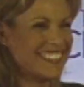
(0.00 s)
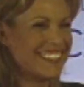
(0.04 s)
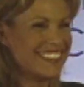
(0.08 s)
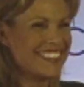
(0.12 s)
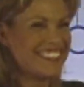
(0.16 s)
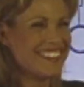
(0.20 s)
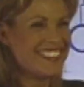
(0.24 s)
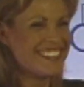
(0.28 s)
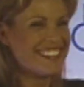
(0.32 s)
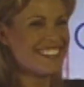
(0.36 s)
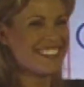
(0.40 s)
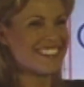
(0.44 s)
Do you
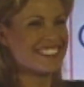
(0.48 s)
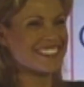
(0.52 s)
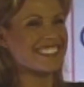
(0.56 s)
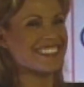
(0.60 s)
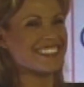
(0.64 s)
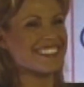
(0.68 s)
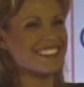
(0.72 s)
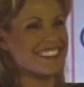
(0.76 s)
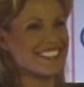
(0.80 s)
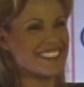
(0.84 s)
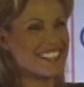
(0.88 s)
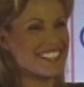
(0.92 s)
like to dress
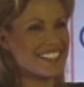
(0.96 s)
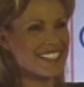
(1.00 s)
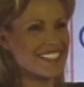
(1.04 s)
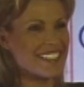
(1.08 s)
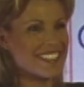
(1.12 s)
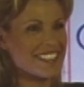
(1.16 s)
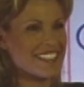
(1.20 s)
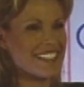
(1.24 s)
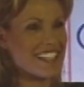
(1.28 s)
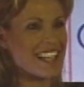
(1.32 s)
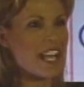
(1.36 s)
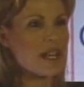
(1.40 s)
like this better?
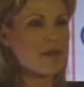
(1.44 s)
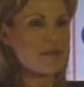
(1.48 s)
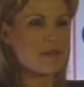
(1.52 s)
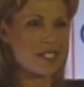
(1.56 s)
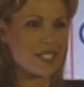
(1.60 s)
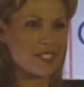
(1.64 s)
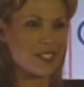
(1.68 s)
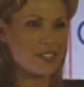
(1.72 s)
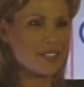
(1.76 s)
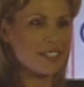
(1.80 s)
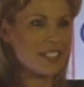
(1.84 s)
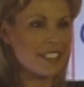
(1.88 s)

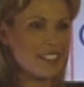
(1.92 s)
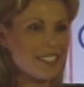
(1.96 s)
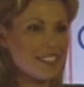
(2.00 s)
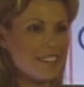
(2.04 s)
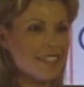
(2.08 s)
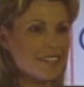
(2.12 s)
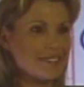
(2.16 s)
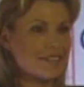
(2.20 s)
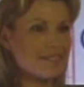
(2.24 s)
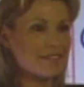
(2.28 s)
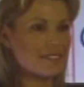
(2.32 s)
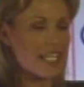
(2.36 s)
Absolutely.
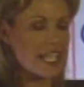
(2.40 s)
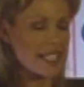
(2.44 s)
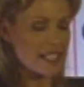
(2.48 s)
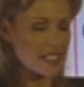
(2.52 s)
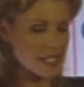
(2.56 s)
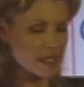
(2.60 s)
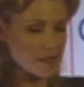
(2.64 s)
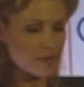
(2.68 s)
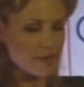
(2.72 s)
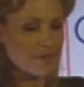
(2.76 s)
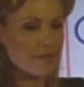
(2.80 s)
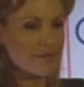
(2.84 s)
Yes.
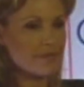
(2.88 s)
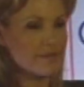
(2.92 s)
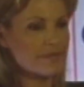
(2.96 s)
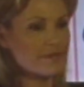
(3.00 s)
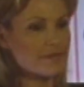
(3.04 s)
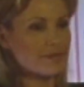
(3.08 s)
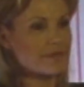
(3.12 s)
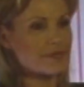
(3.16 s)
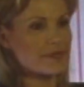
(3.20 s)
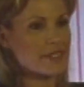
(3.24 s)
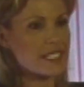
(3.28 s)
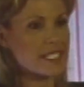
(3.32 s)

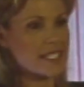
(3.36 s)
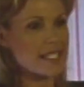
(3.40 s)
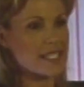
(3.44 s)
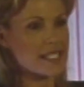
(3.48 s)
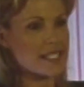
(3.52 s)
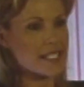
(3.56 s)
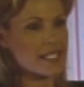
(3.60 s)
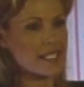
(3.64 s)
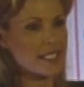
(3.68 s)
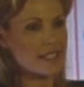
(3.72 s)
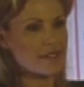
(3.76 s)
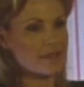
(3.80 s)
Okay. This is
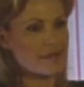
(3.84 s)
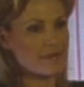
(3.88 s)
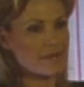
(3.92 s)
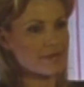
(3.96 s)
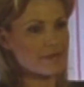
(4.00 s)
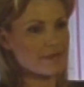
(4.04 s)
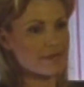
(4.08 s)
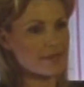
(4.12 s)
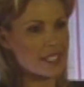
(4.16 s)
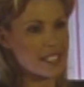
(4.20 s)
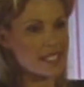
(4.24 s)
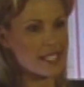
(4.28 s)
it.
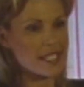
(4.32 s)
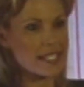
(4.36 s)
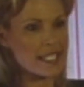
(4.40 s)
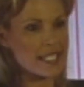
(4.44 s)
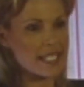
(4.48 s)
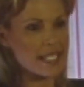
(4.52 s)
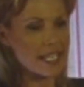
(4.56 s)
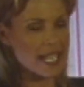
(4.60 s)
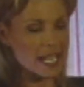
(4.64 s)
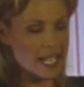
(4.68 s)
This okay. is it.